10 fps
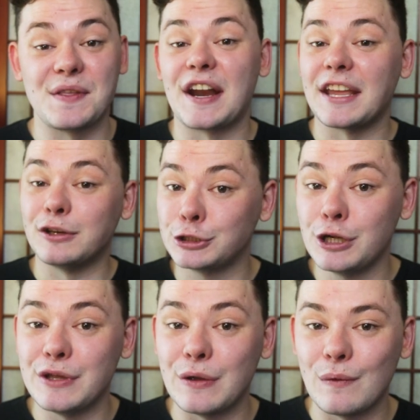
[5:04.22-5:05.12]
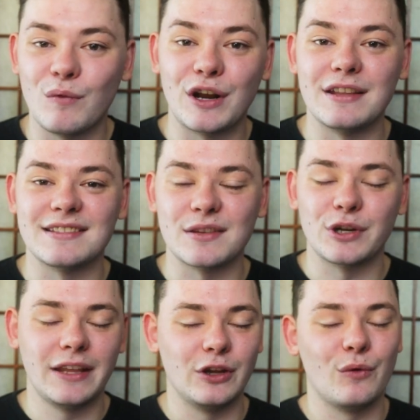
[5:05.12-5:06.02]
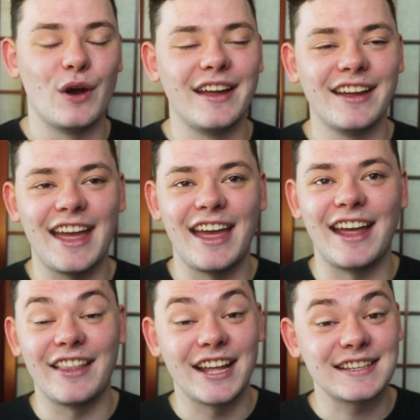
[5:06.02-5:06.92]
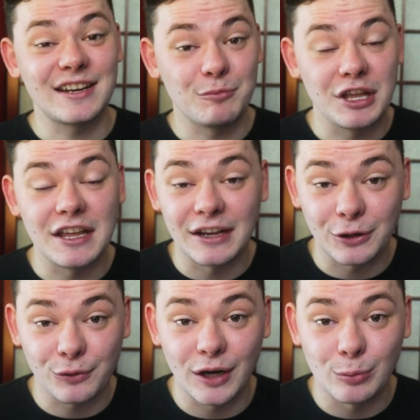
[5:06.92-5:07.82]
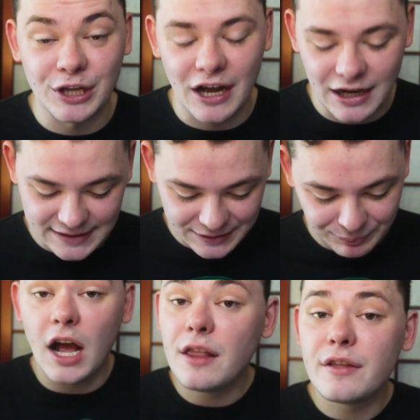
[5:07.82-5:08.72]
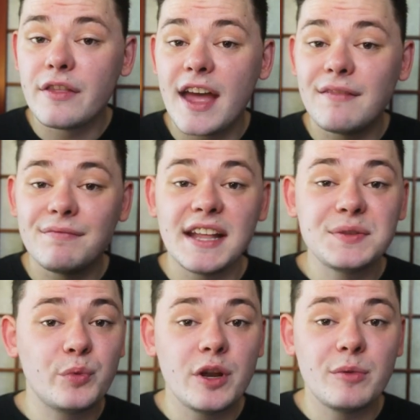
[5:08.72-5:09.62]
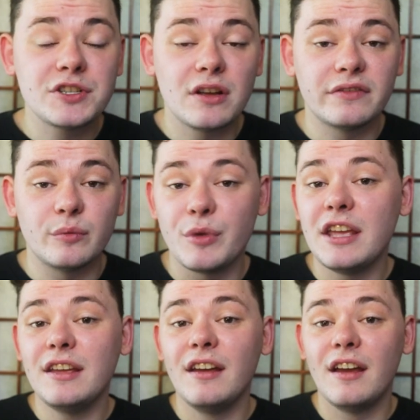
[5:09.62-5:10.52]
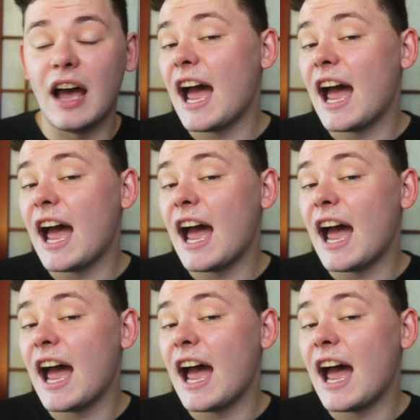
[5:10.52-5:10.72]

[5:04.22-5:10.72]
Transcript: so that I can show you what it is that we're giving away, and that's gonna be incredibly awesome. Other than that, that's pretty much all for me.